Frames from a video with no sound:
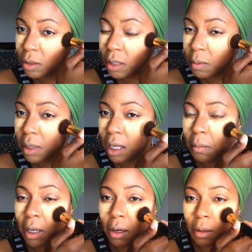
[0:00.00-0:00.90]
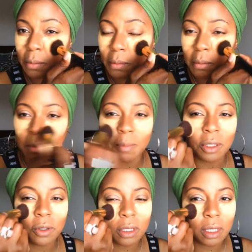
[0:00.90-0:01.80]
this without a mirror. I'm just
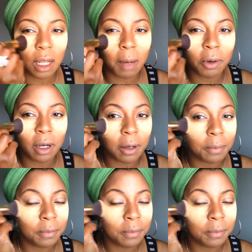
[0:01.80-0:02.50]
using the camera here.